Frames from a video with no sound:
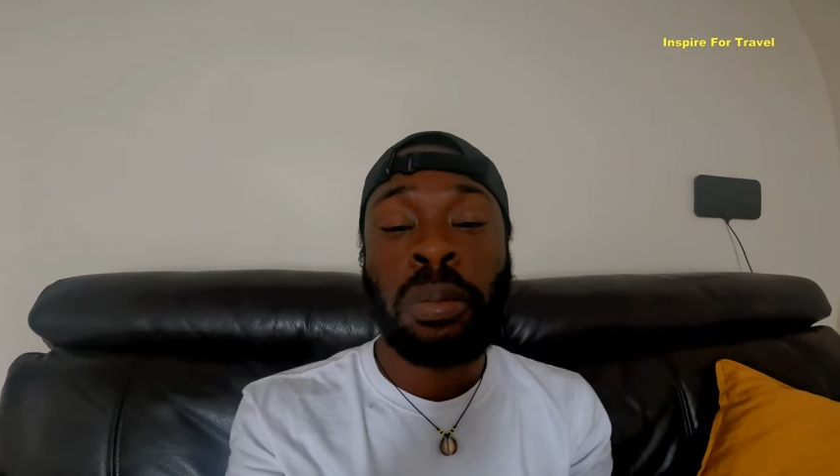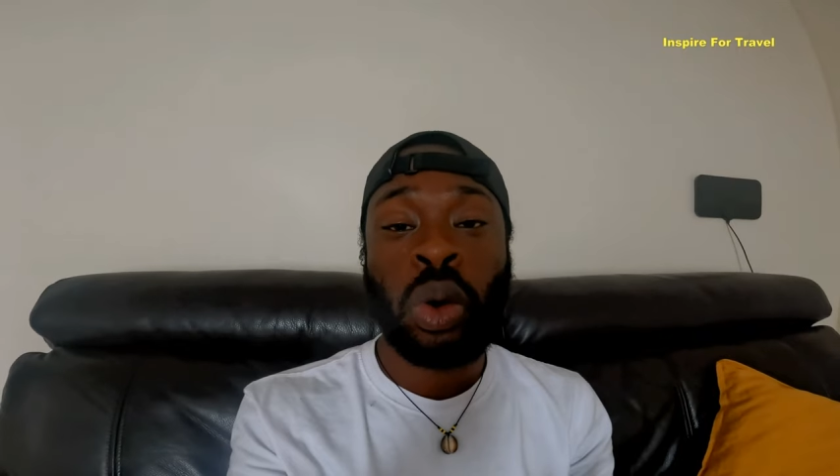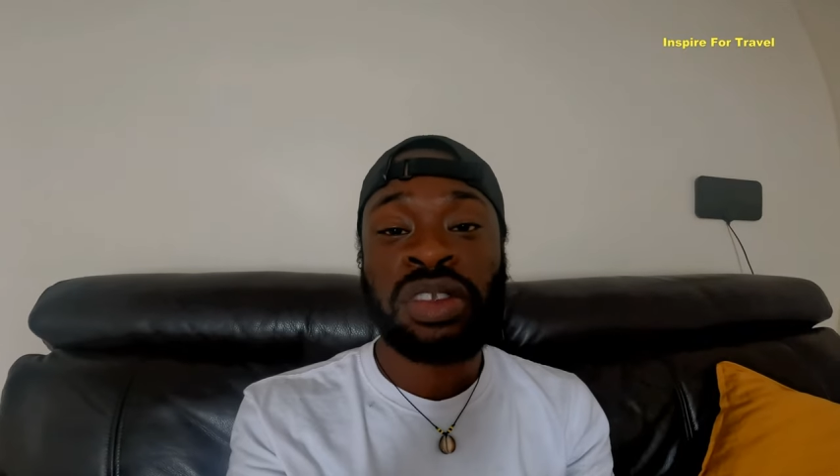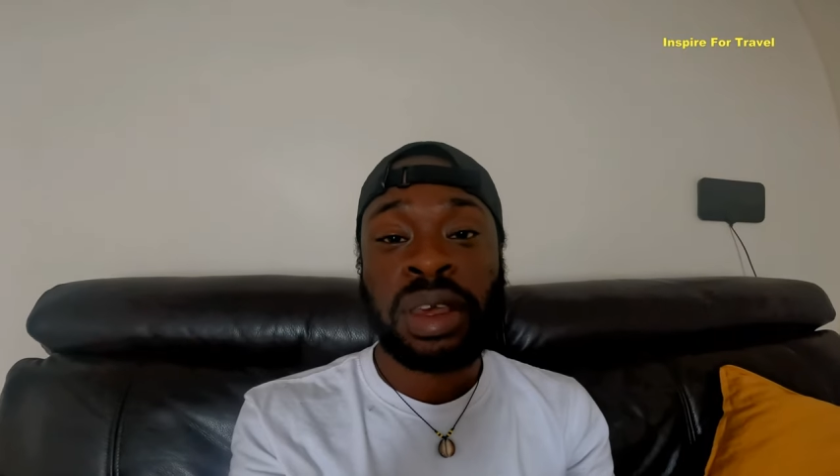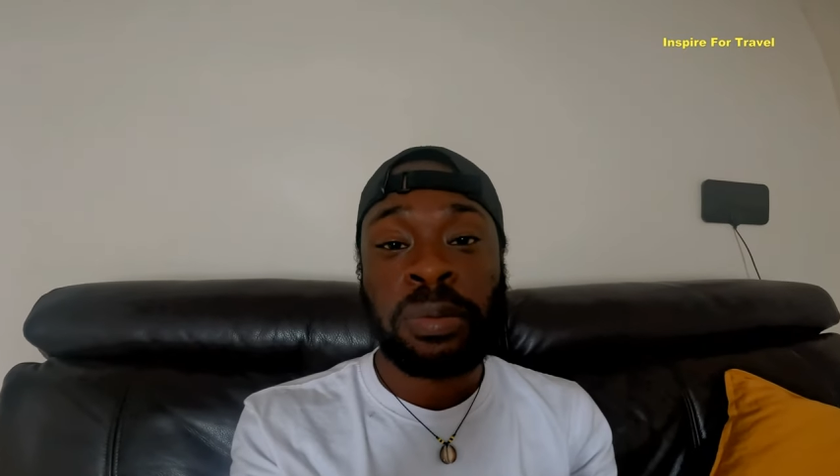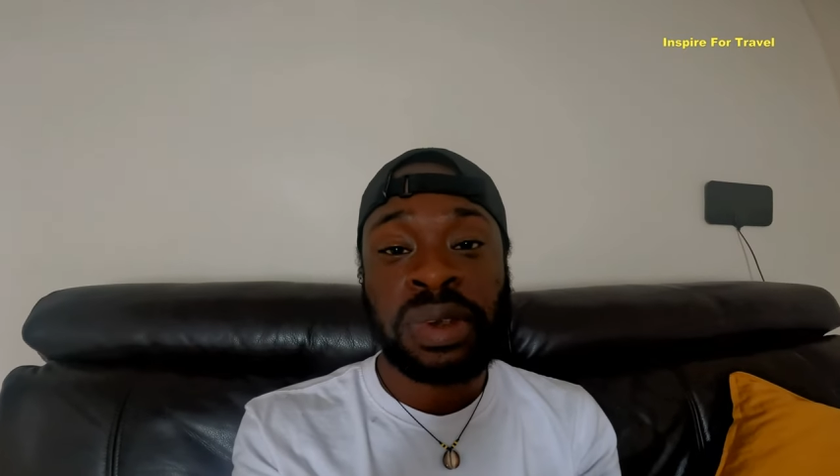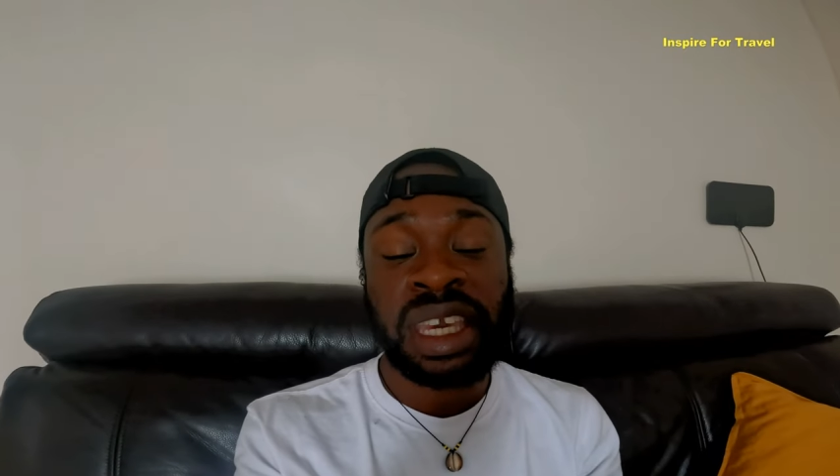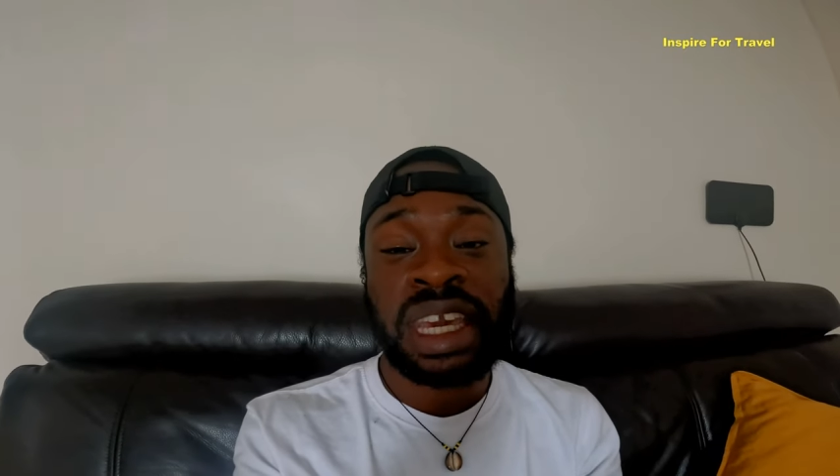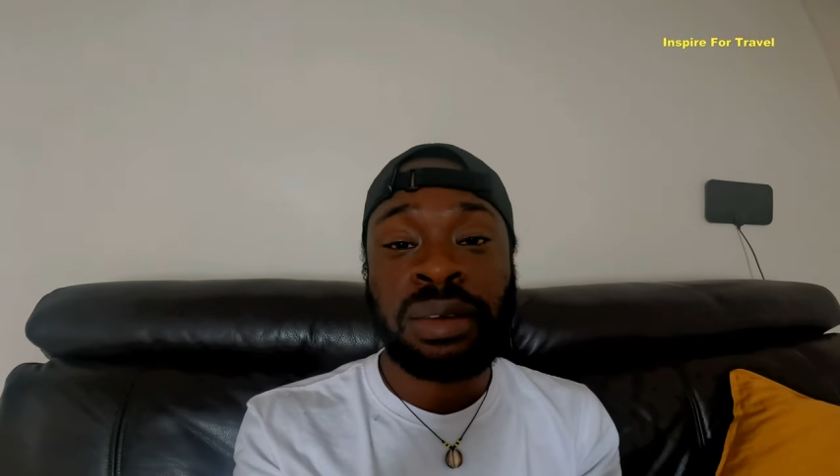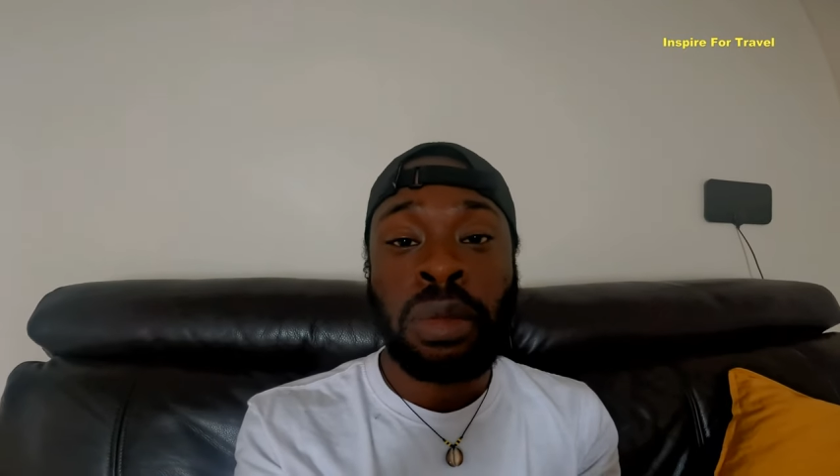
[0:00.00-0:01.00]

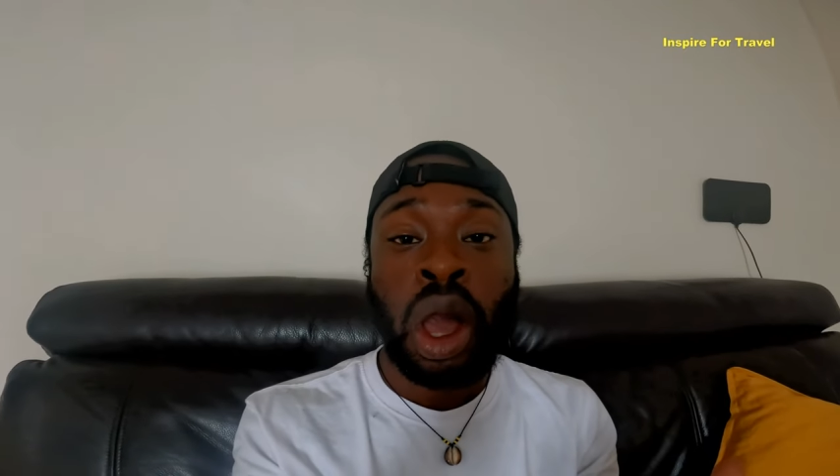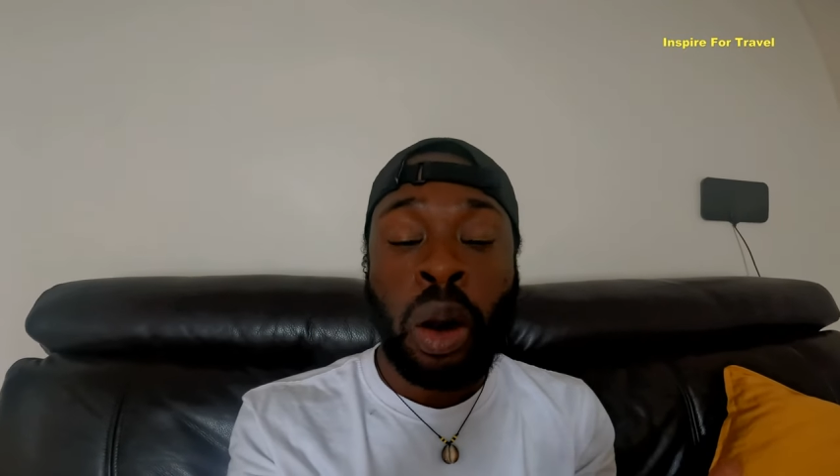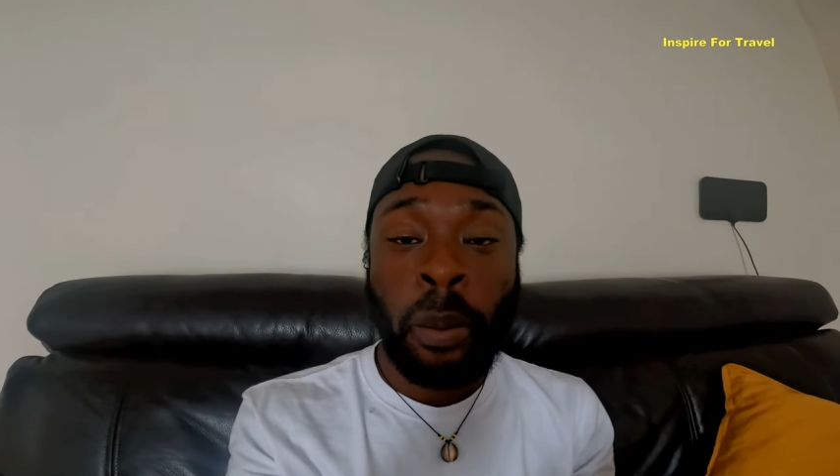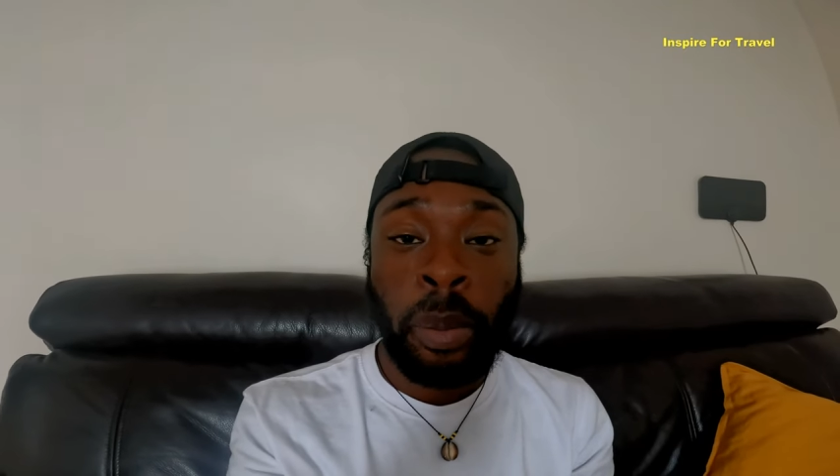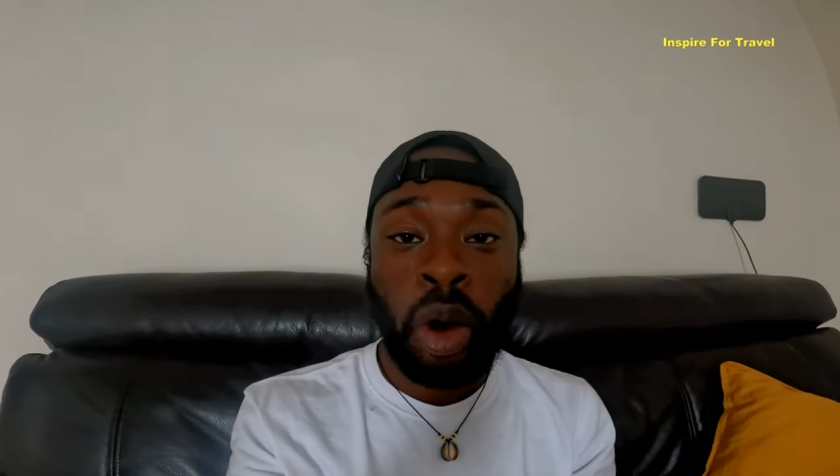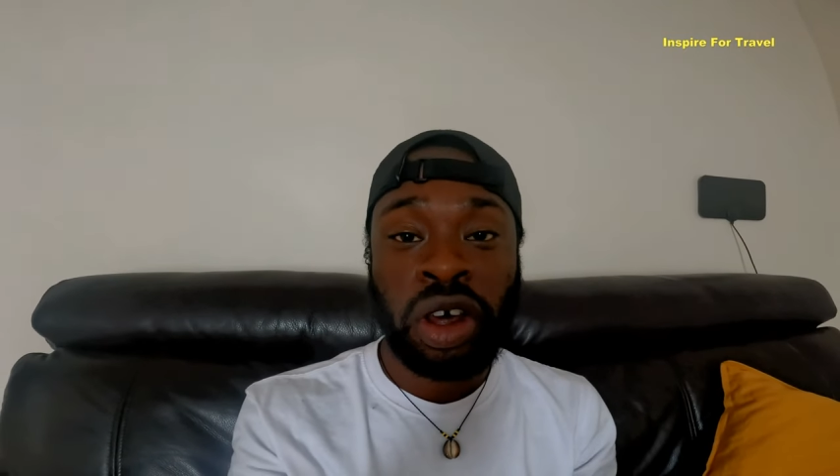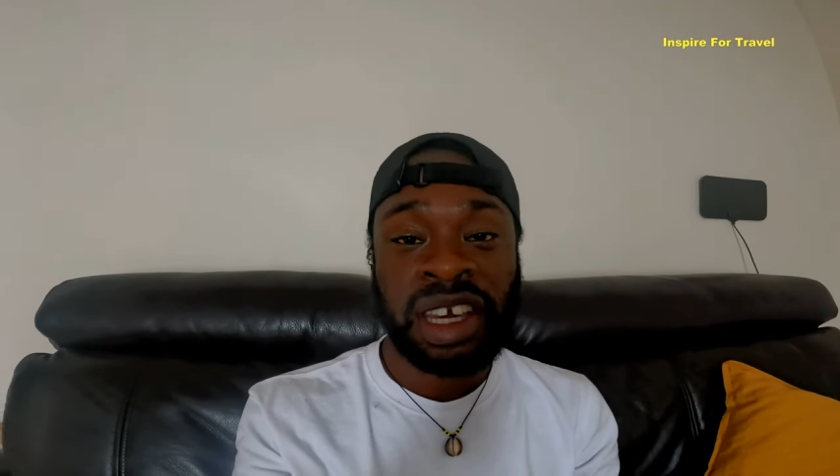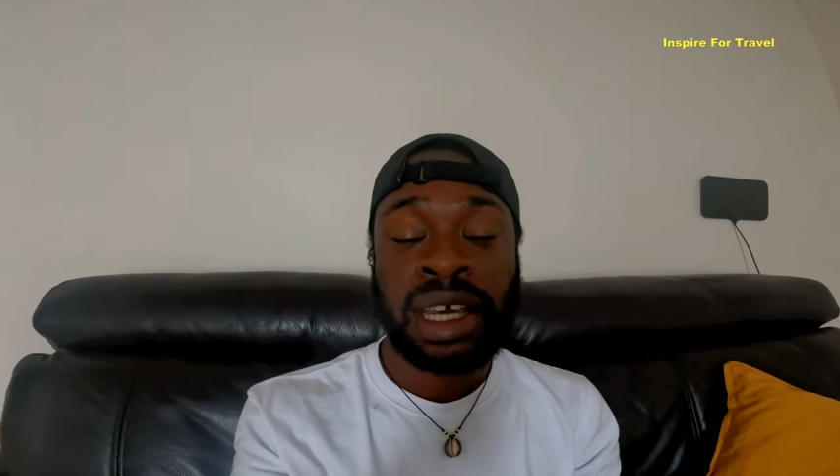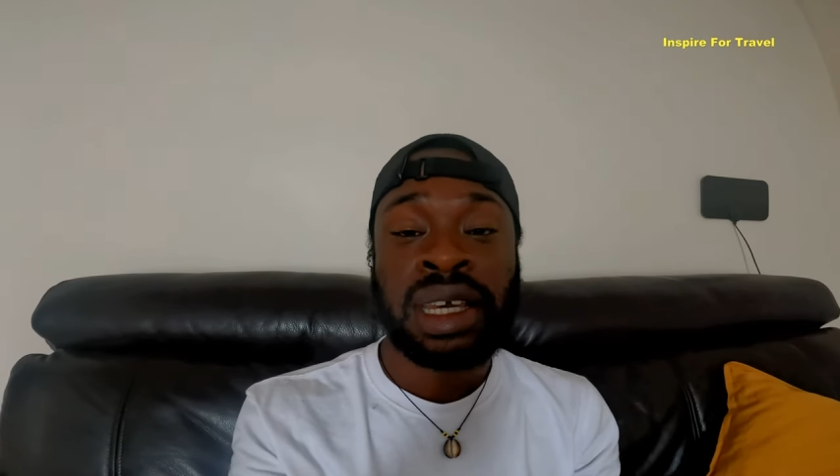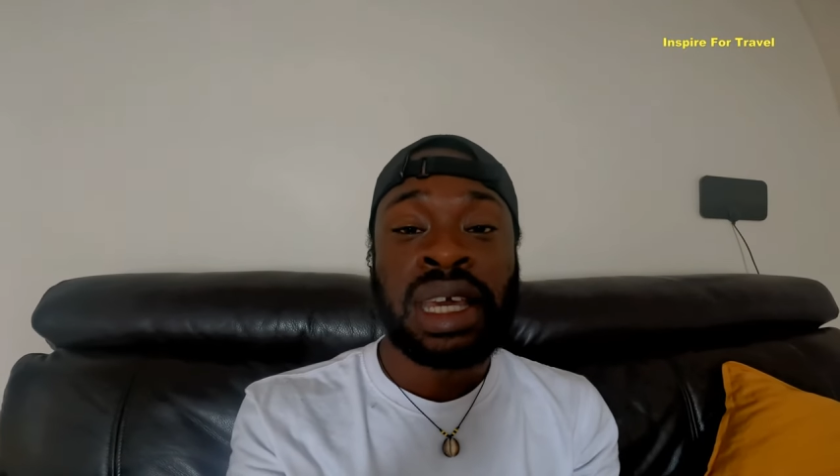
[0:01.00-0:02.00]
Mozambican
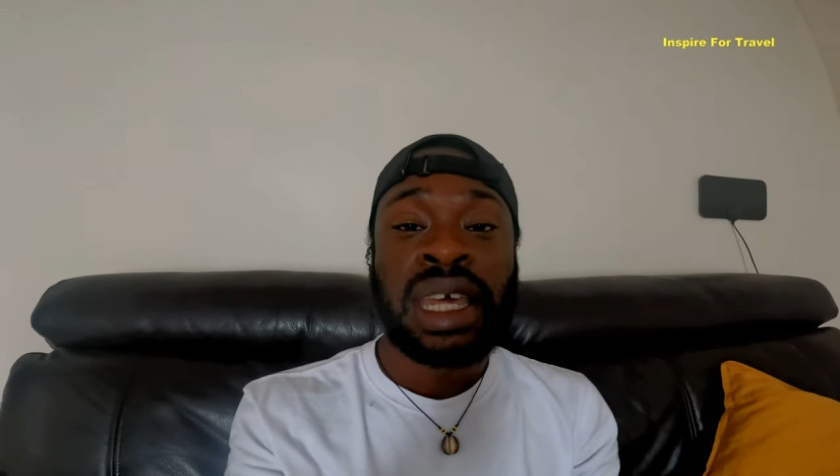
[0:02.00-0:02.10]
border.